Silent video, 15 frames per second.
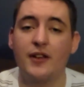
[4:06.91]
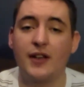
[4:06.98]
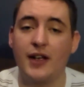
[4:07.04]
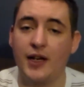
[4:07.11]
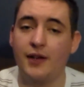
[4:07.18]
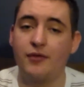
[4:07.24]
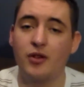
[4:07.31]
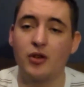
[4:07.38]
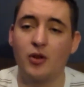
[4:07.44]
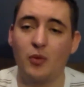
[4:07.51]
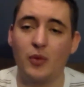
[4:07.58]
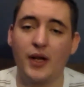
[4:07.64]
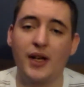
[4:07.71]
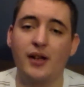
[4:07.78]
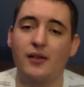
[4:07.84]
The heavier
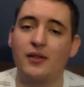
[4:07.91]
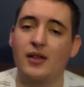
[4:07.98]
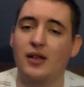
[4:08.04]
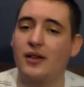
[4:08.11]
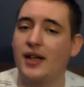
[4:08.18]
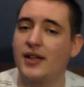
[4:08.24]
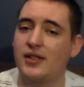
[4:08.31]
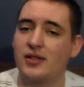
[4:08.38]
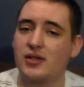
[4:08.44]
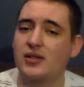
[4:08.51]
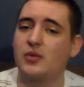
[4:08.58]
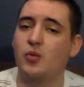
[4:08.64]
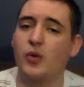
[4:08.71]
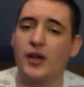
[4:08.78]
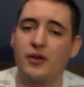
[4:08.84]
the weight, the
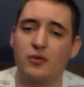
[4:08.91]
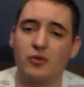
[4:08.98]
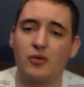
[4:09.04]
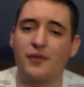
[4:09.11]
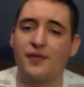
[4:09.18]
less wind will